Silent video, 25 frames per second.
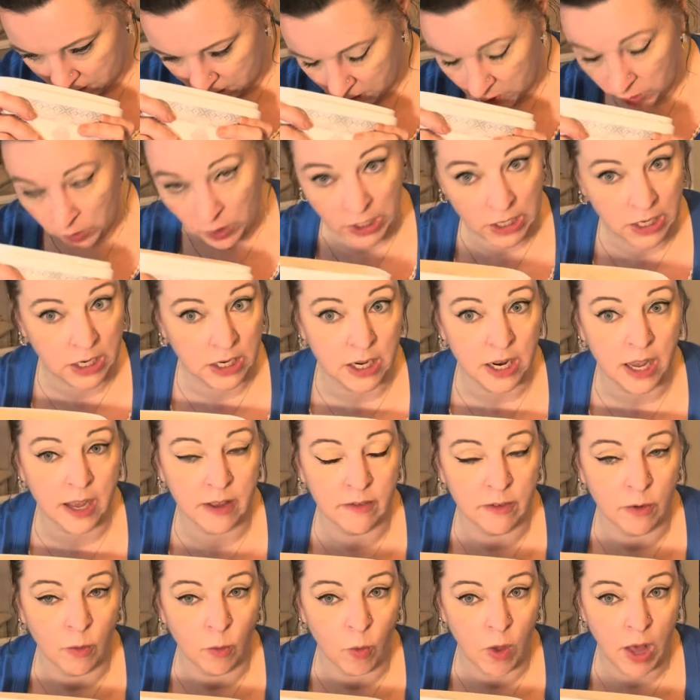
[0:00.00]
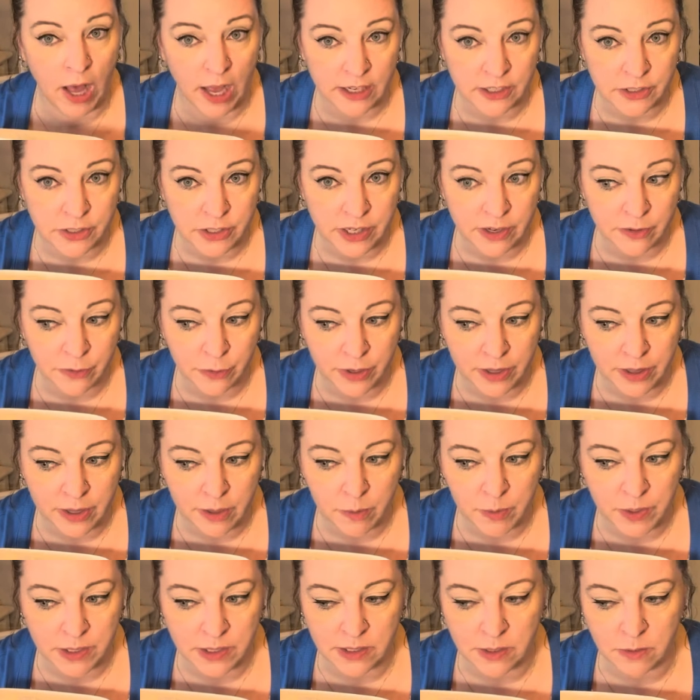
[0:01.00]
Granted, I haven't washed stuff with it,
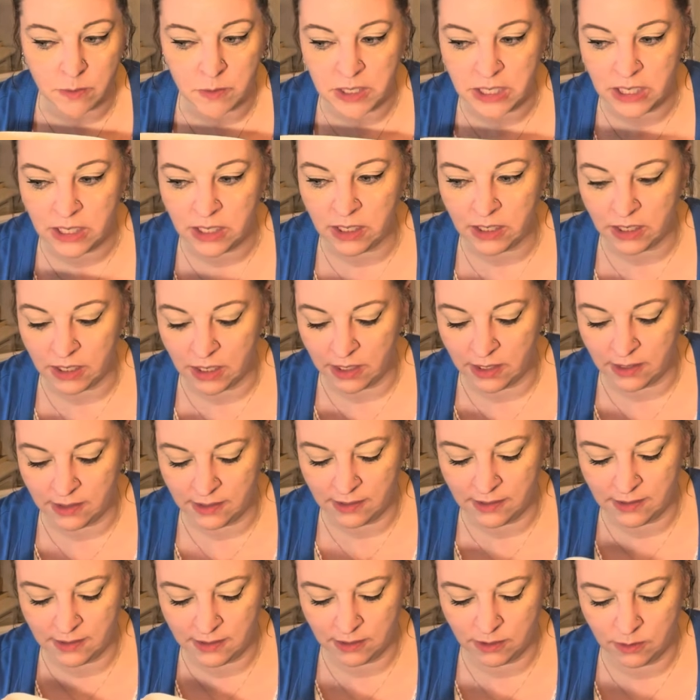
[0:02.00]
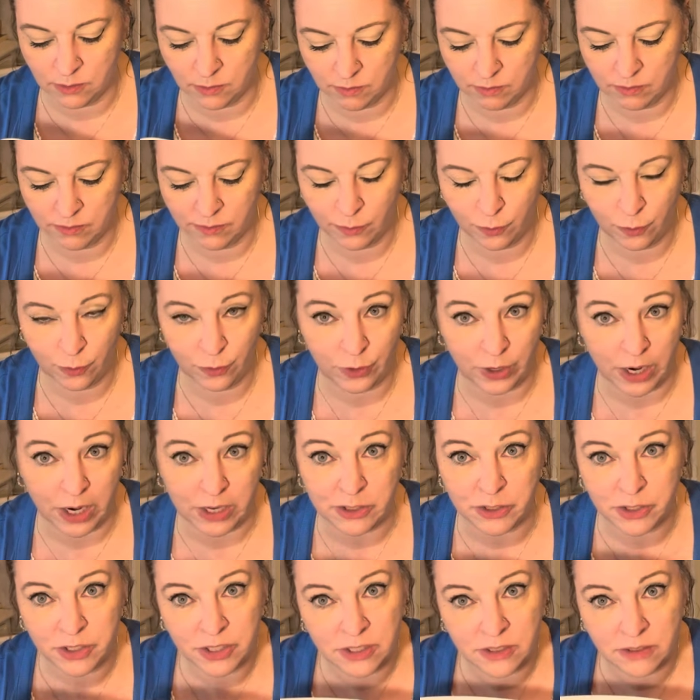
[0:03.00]
but to me, it's
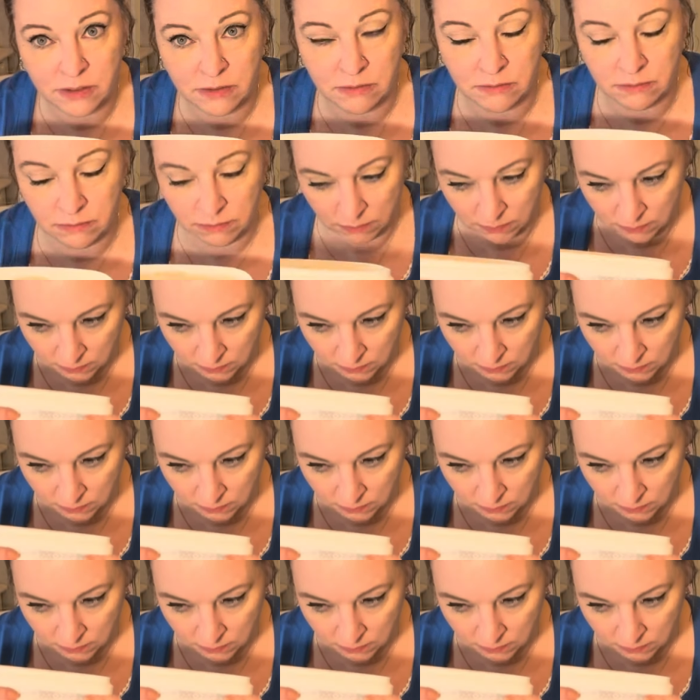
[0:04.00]
fresh and